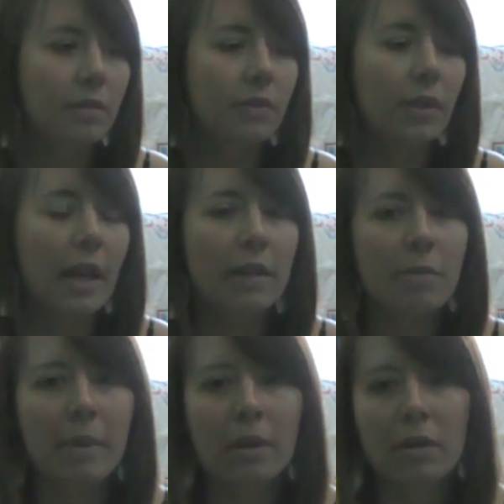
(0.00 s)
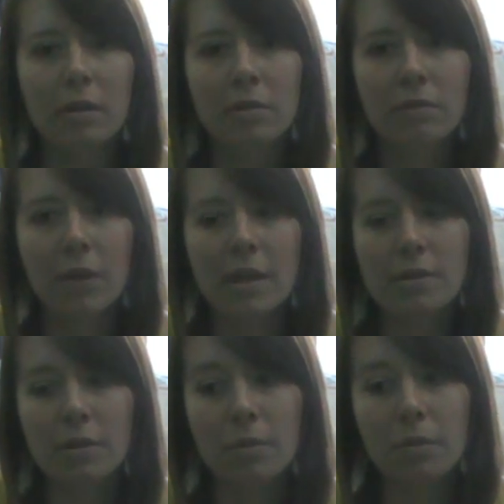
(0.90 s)
for lack of a better
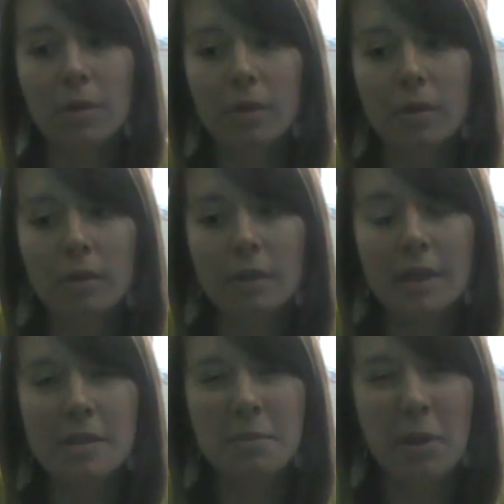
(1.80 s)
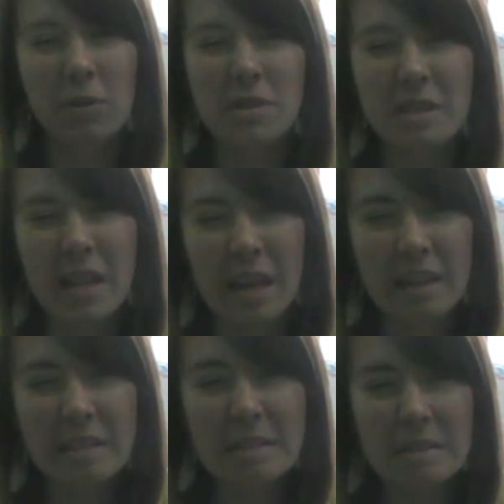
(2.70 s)
phrase or word, that smells
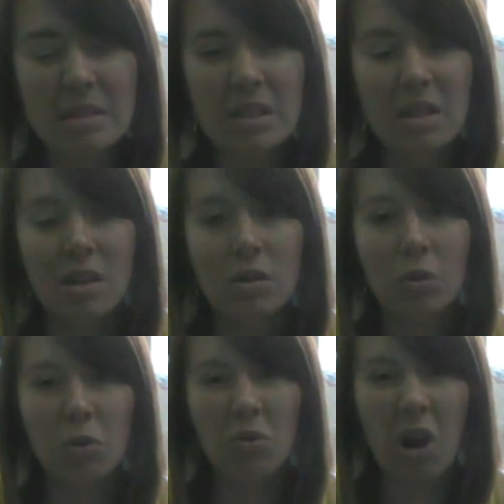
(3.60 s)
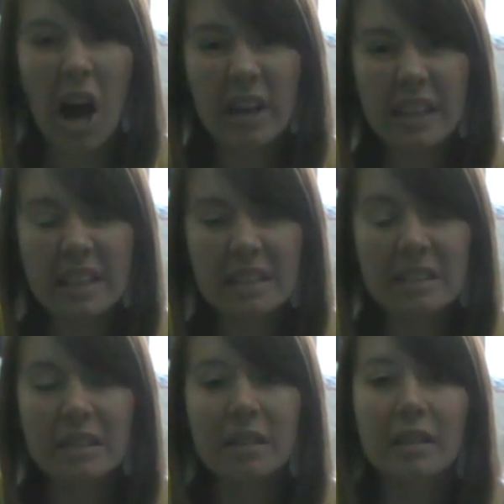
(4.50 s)
dead or
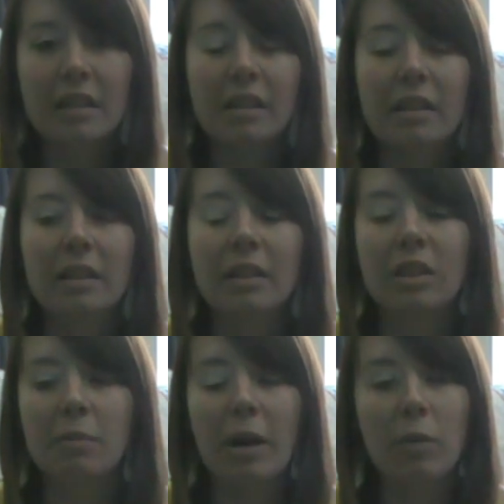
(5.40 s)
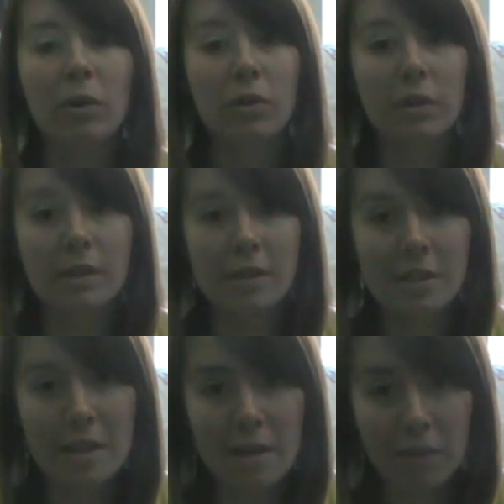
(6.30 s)
rotting, you might want to look to see